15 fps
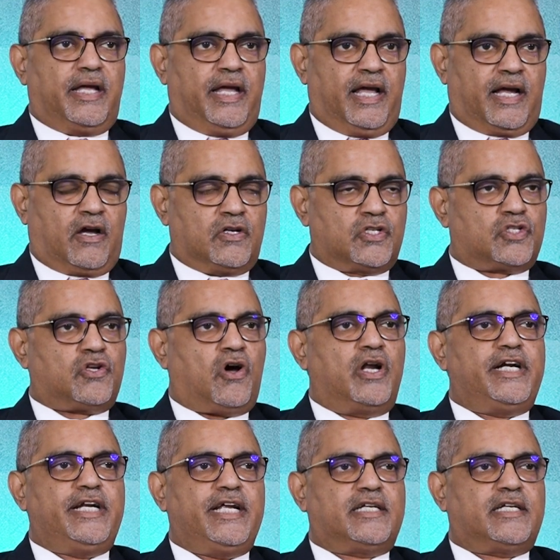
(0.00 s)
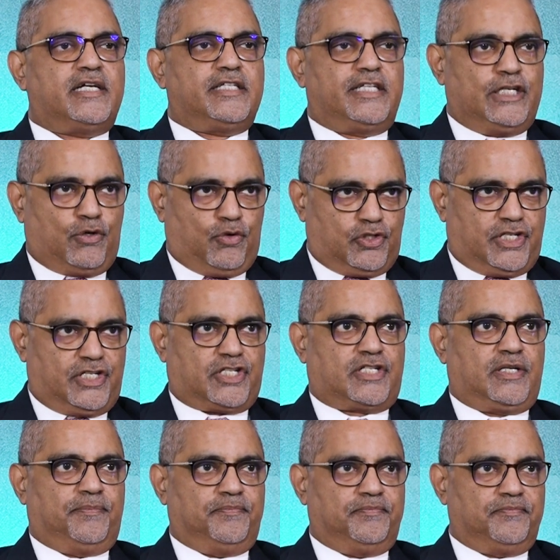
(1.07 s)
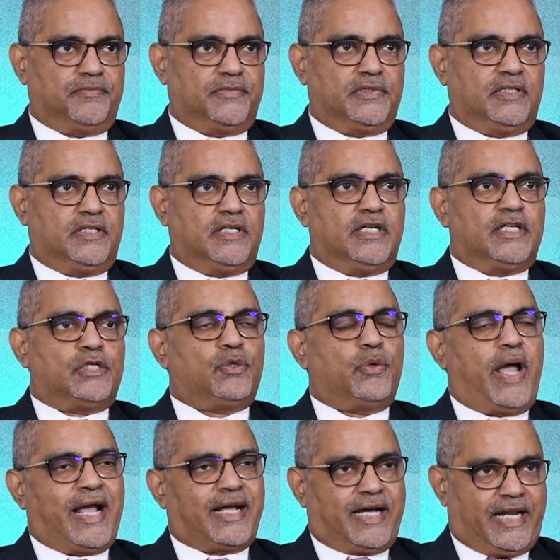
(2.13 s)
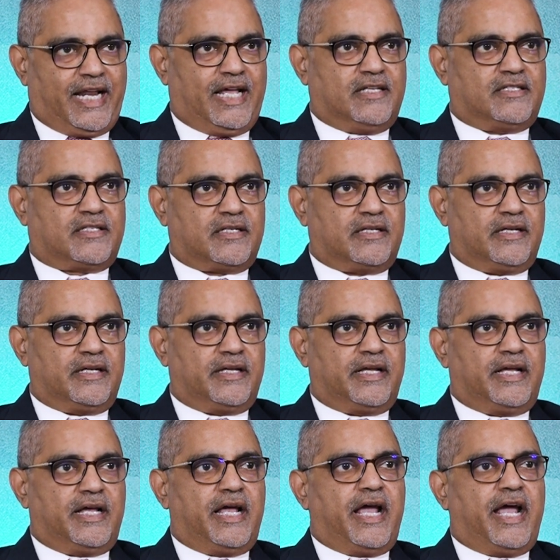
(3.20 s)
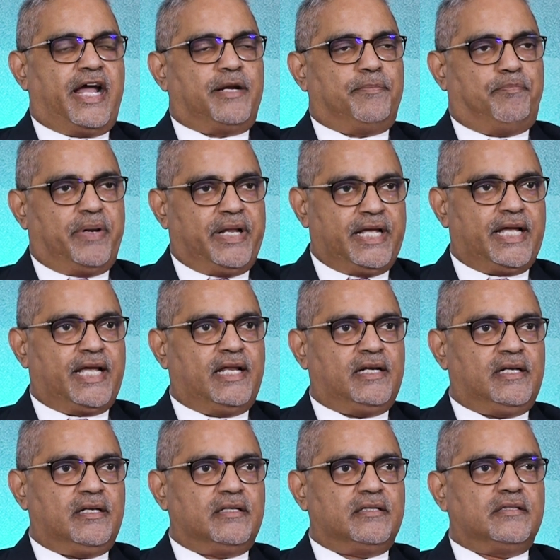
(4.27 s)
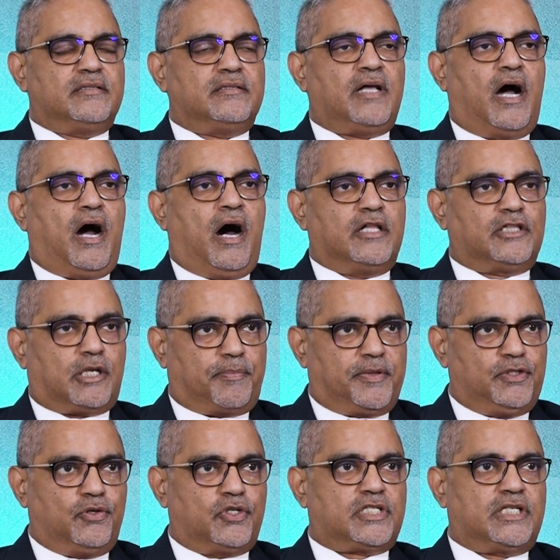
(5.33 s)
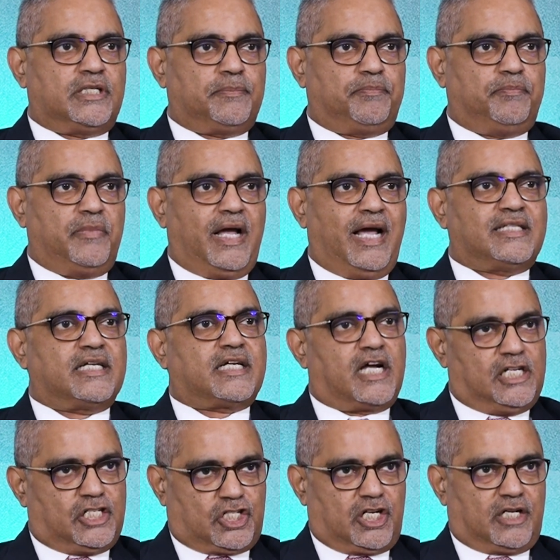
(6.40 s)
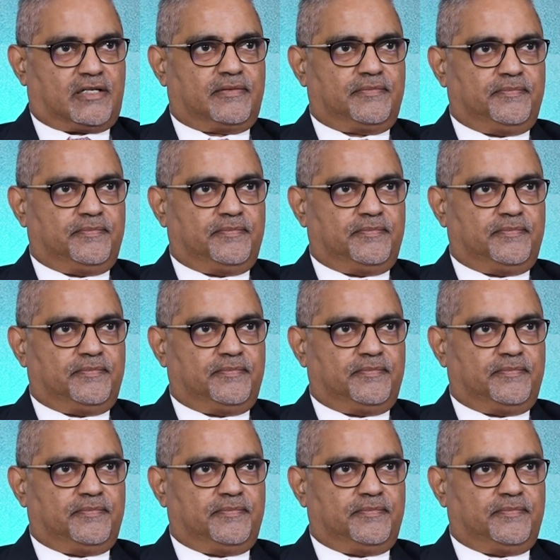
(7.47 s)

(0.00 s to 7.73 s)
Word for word: a consolidated ecosystem to encourage and bring in the entrepreneurship as a culture.